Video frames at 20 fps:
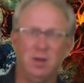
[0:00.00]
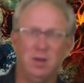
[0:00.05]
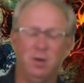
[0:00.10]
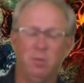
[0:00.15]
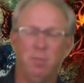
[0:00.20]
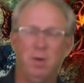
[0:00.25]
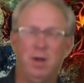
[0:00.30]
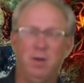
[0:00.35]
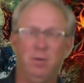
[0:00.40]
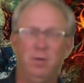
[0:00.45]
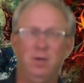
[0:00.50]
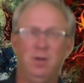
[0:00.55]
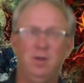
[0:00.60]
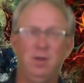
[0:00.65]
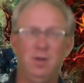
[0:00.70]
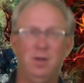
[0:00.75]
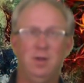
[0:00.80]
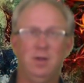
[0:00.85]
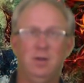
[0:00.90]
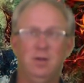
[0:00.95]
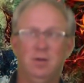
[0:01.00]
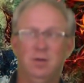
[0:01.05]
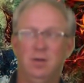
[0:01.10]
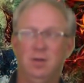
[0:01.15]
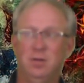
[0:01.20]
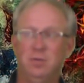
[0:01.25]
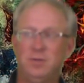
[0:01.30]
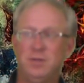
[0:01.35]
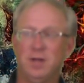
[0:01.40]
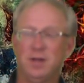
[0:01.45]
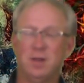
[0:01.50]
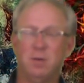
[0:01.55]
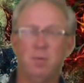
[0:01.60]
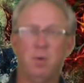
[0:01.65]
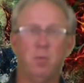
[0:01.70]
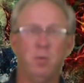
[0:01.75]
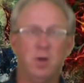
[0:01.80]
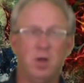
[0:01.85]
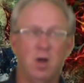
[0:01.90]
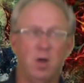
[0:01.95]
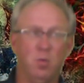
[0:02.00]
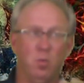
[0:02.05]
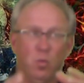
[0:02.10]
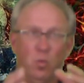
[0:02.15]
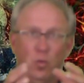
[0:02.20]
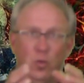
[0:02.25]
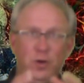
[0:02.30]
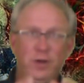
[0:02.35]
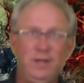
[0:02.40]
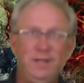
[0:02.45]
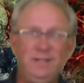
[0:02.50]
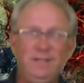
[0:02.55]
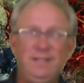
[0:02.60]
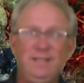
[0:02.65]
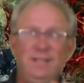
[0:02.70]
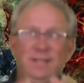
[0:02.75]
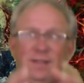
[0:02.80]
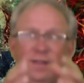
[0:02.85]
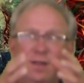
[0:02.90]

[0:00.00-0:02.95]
about. I'm talking about when God really,